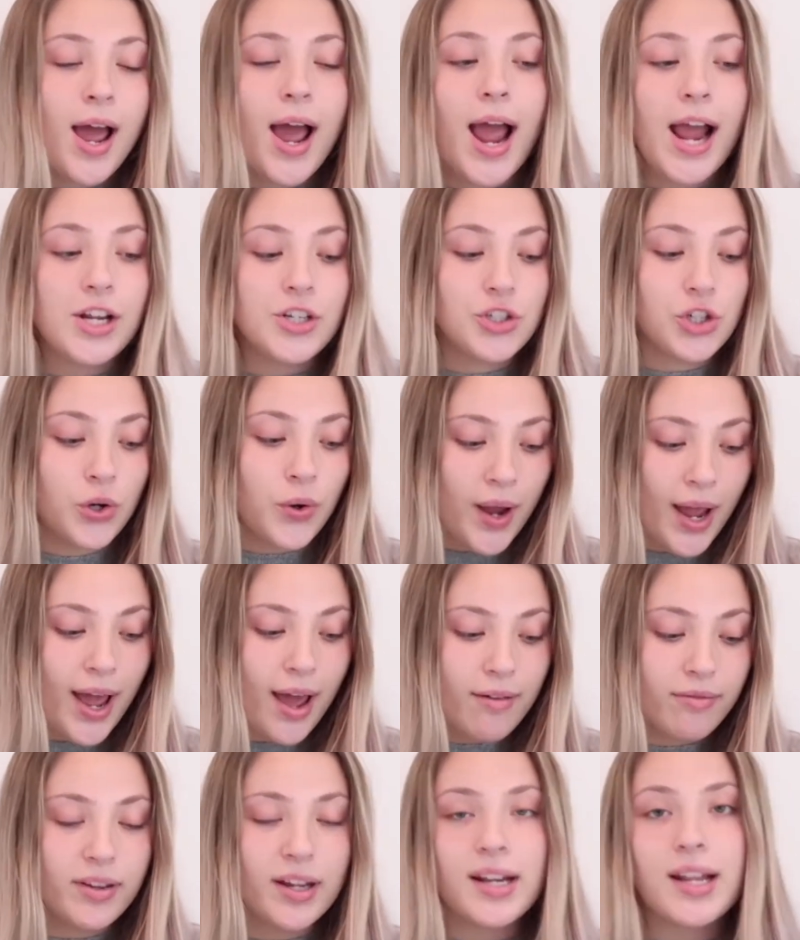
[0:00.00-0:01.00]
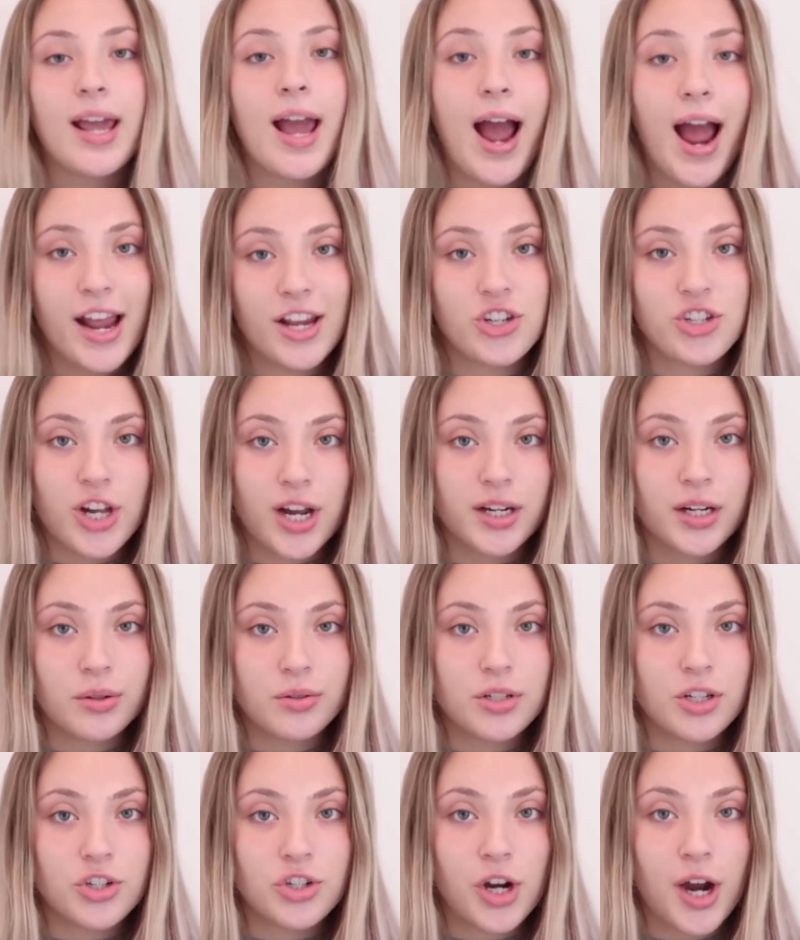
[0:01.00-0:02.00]
I don't have any eyeshadow
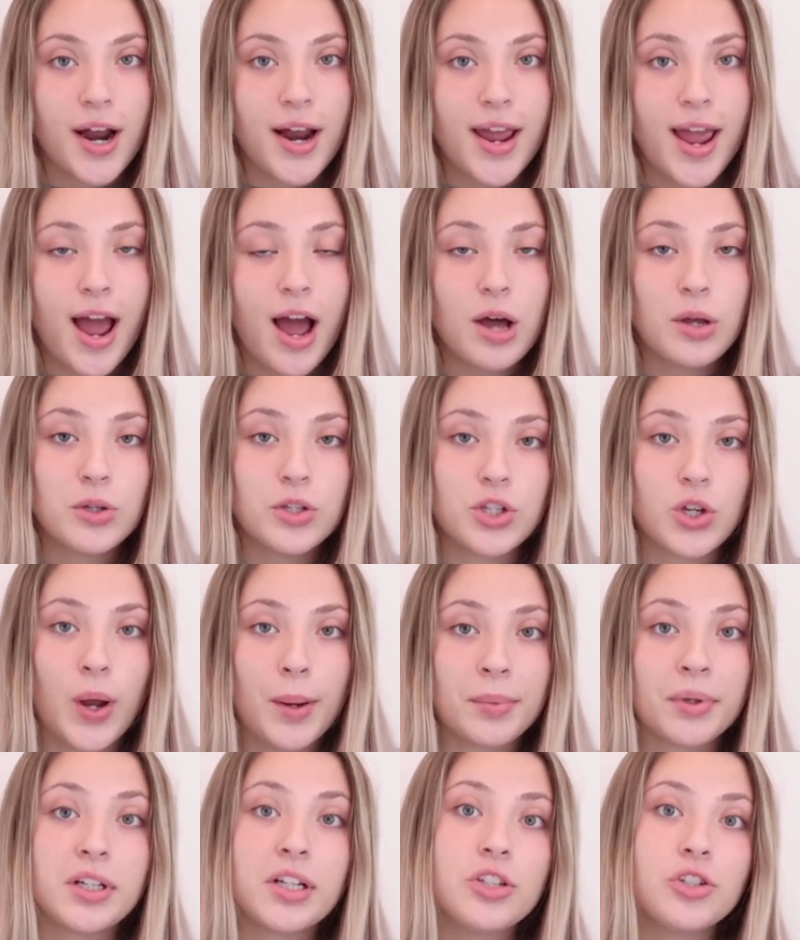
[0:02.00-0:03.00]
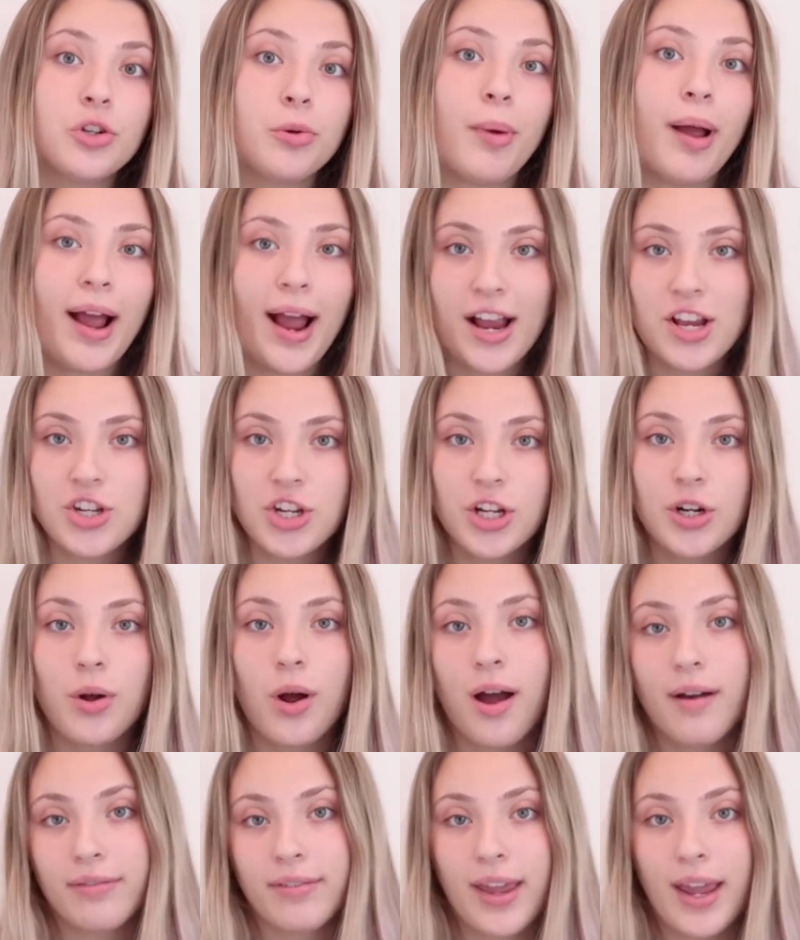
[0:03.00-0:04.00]
to try out, so I'm going to do my eyeshadow
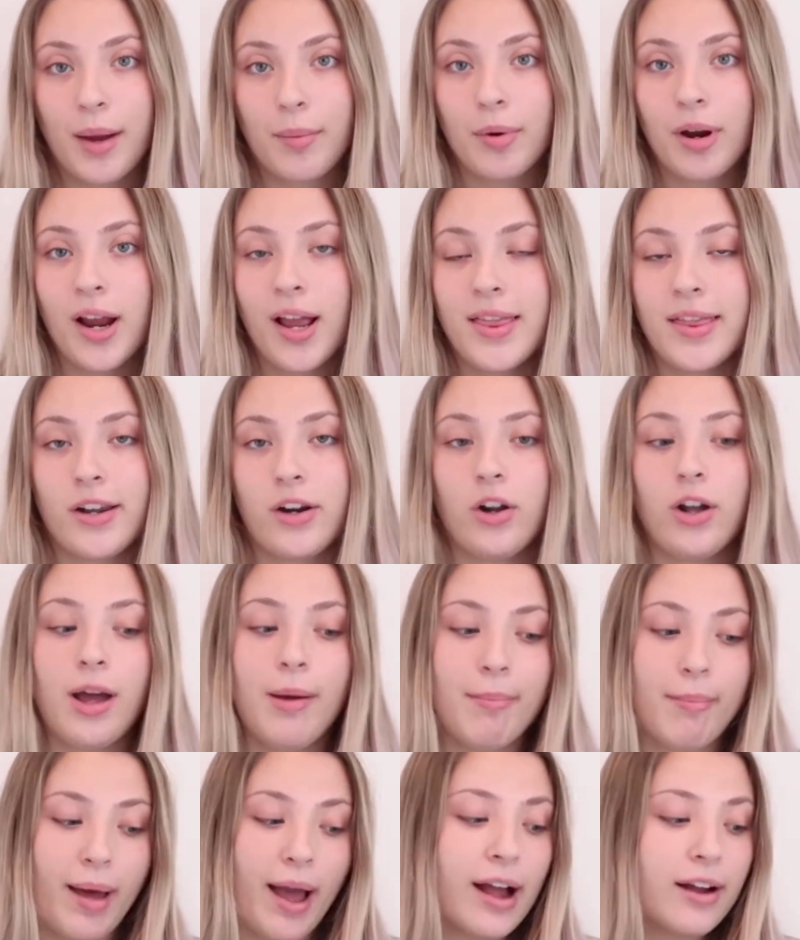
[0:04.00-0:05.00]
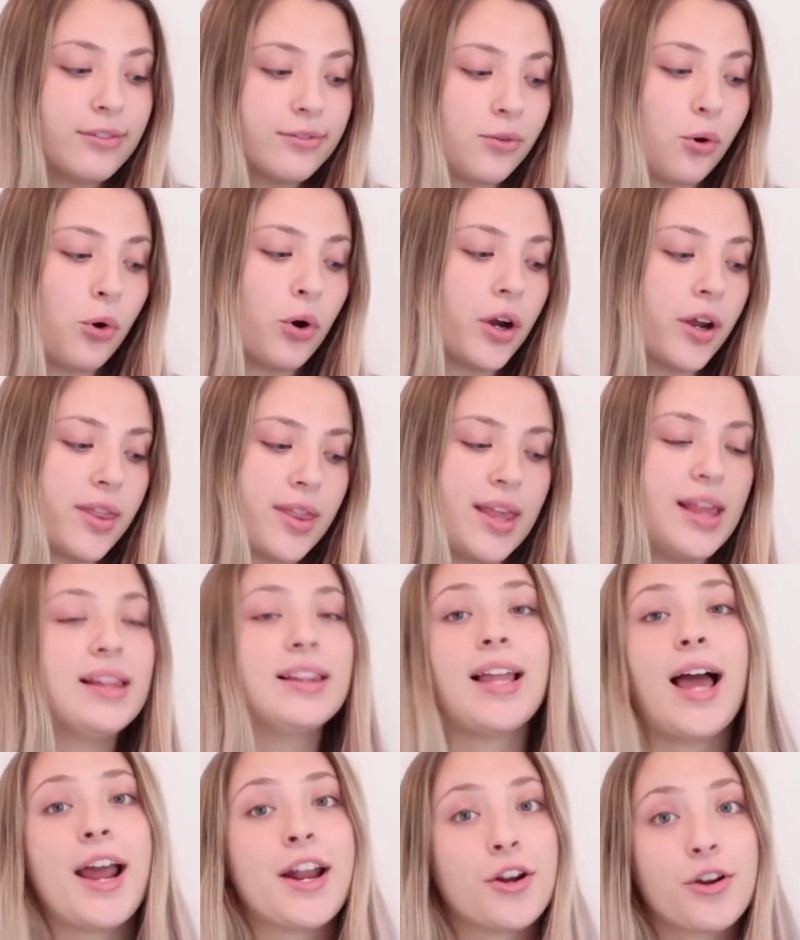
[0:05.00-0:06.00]
off camera and then I'll come back for the
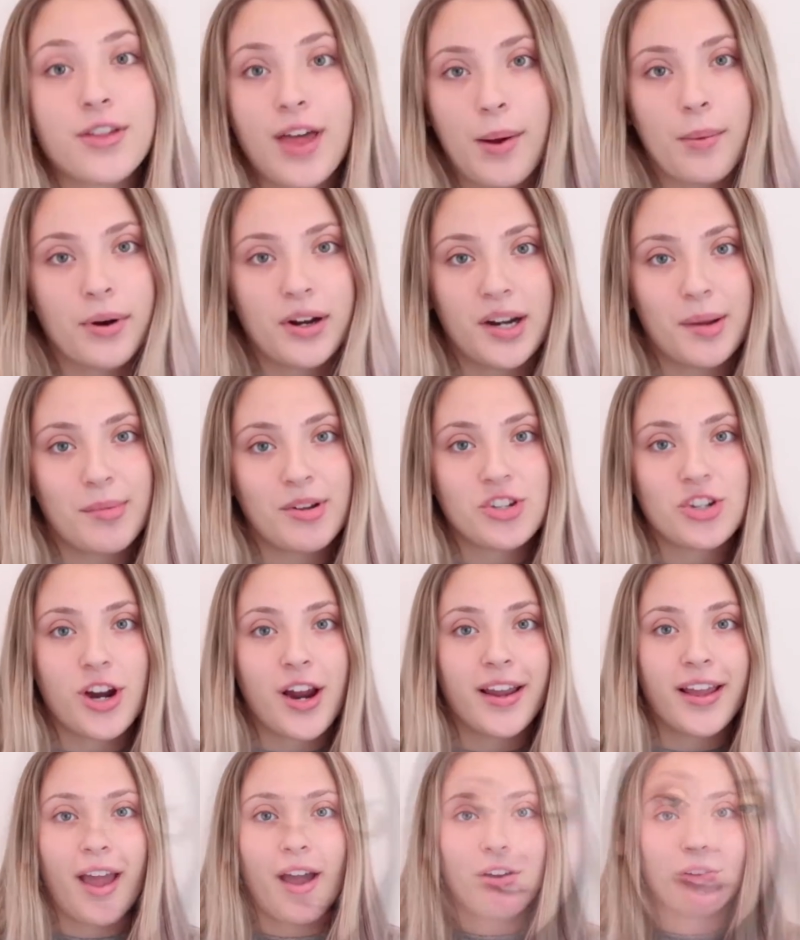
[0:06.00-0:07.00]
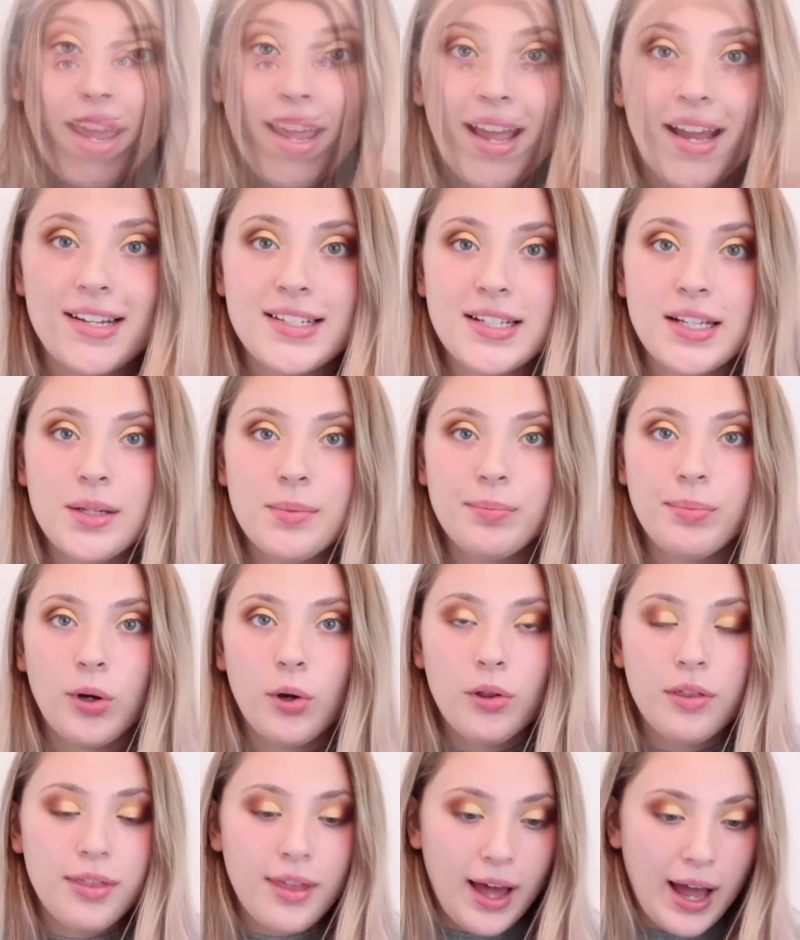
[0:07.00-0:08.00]
liner that we're going to be trying out. Okay, I did
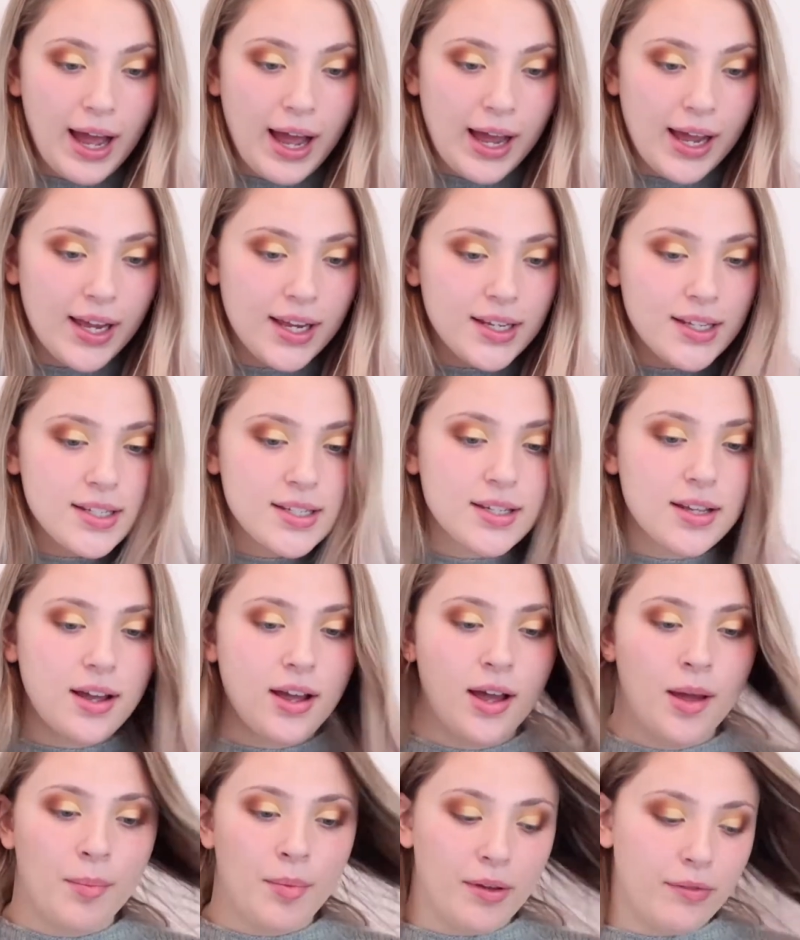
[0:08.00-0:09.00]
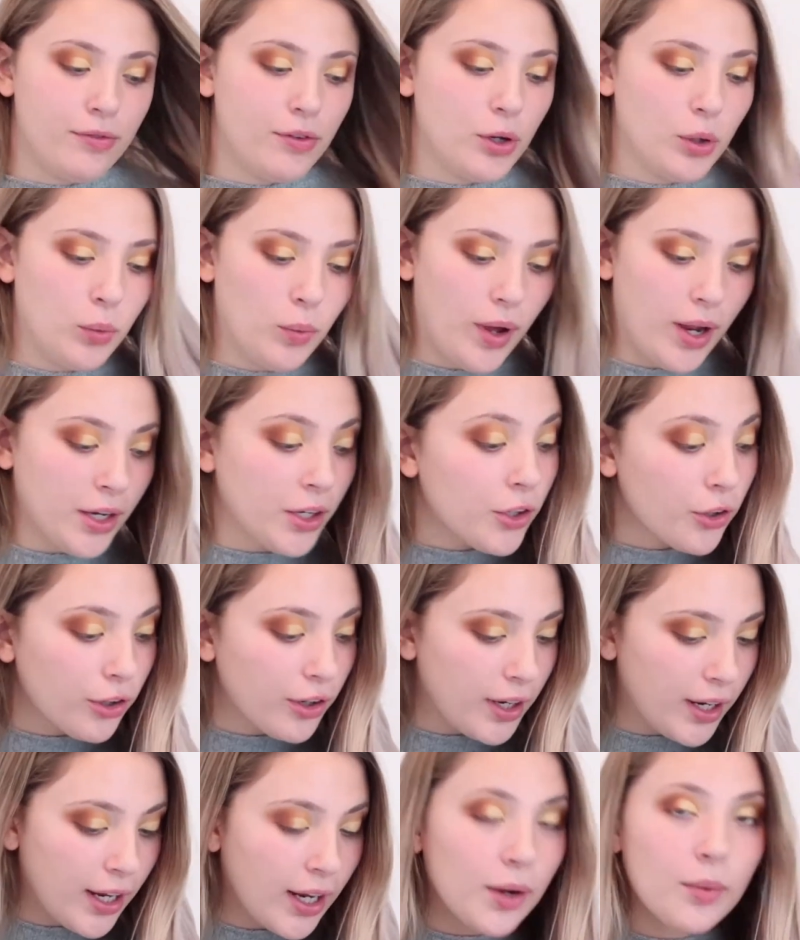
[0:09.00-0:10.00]
both eyes. If you're
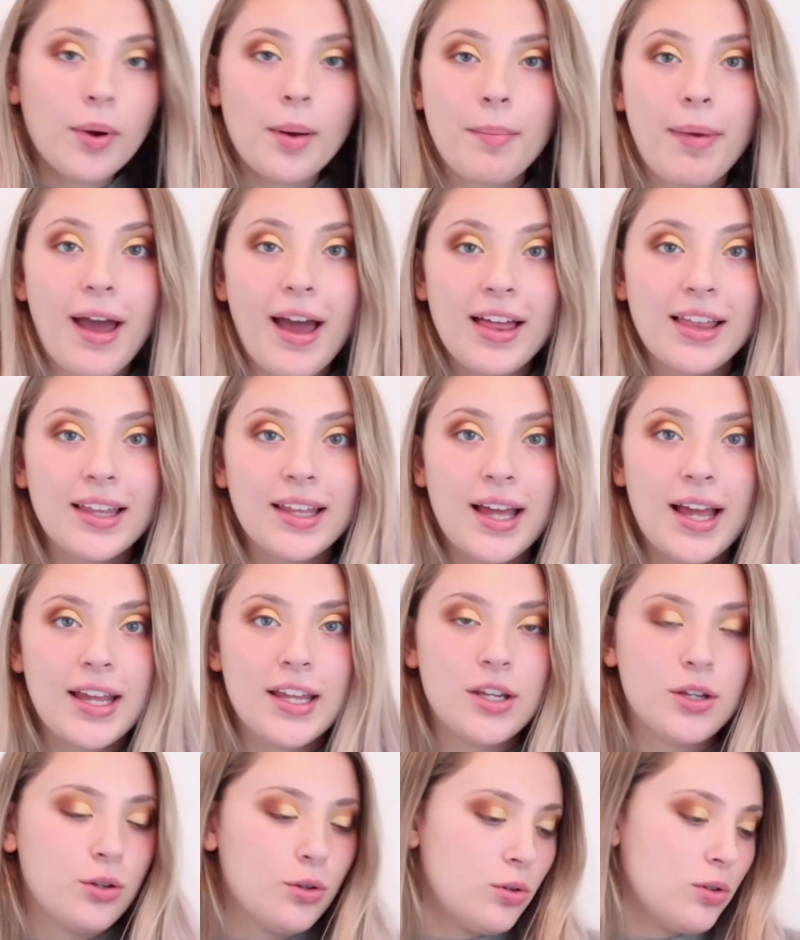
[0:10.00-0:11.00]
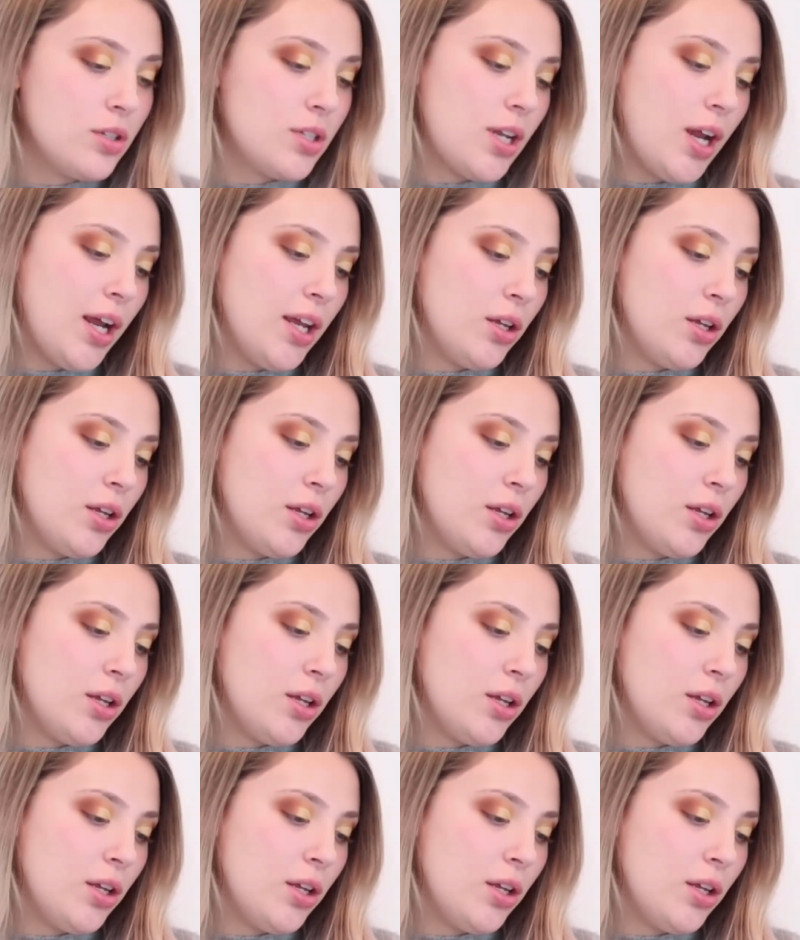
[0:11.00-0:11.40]
wondering what palette I used